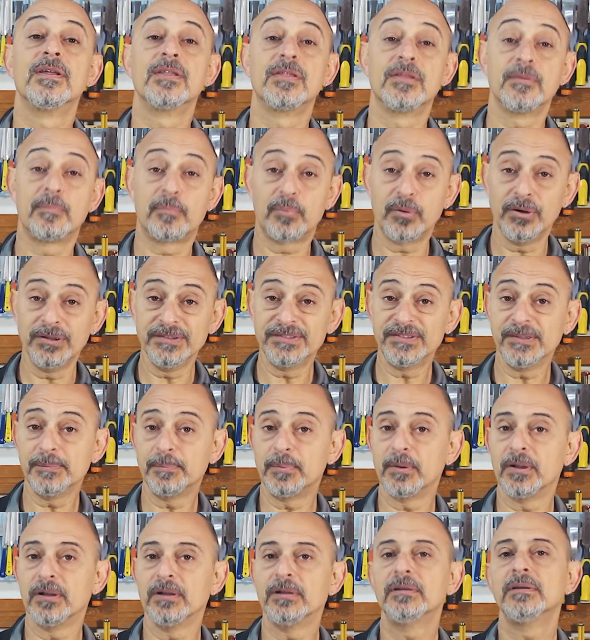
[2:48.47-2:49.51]
The
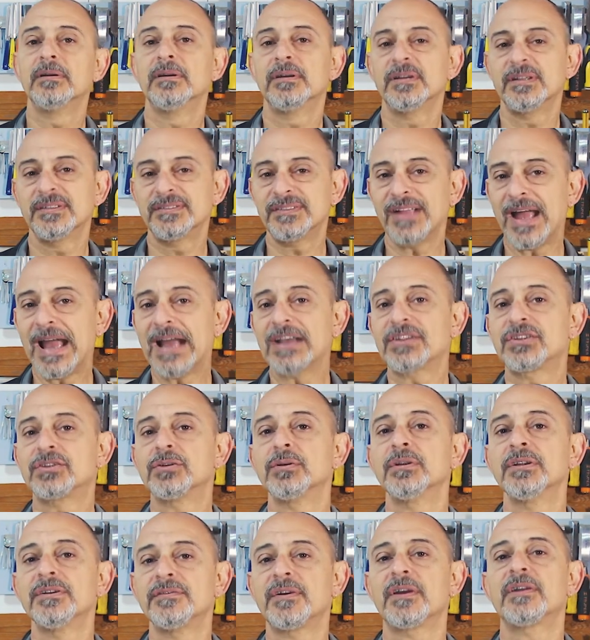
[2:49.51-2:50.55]
principle is
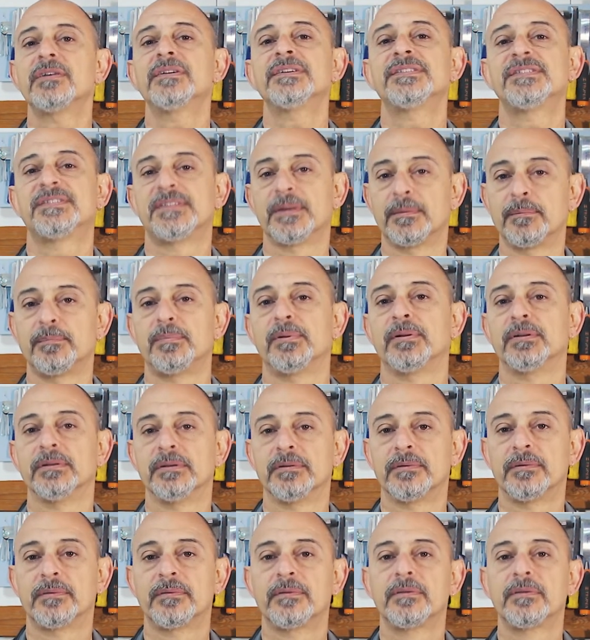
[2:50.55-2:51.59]
actually very simple.